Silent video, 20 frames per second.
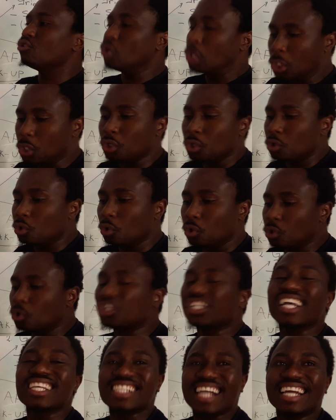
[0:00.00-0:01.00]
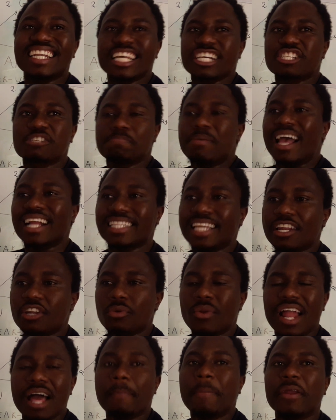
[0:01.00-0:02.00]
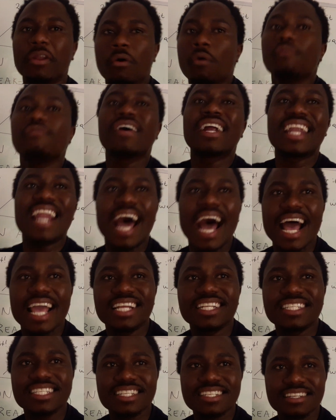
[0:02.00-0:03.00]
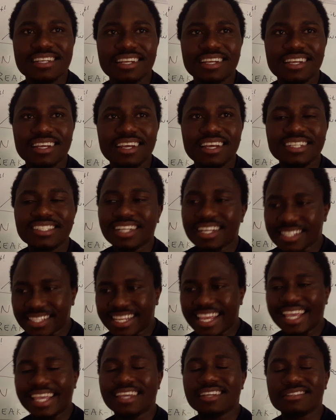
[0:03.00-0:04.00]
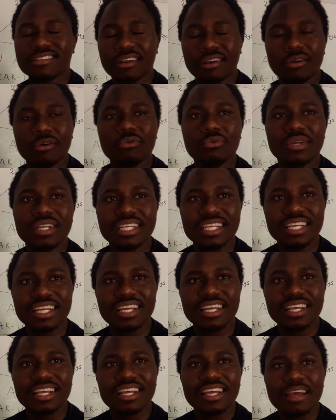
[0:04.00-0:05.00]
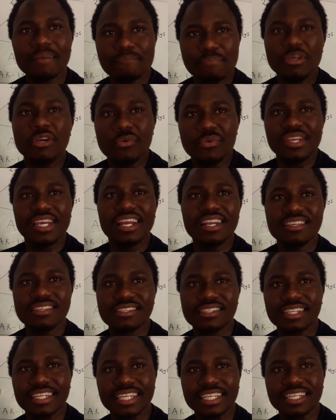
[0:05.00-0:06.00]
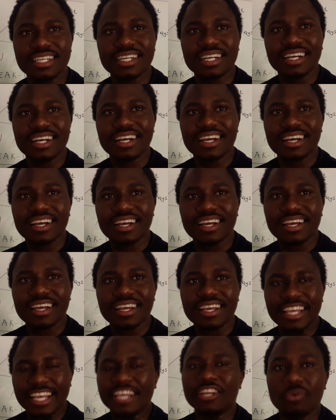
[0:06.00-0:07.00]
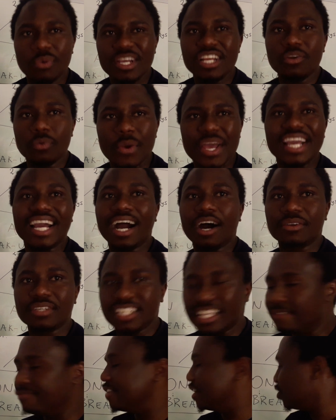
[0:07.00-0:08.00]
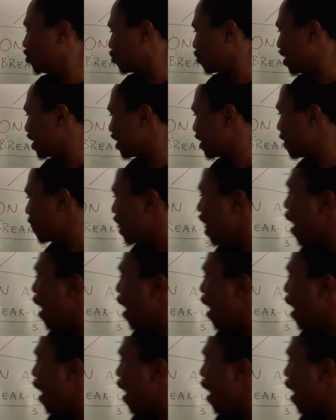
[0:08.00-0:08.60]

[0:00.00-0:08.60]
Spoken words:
you just can't expect that it will happen overnight. Just take it slowly. Be realistic. It will work out eventually.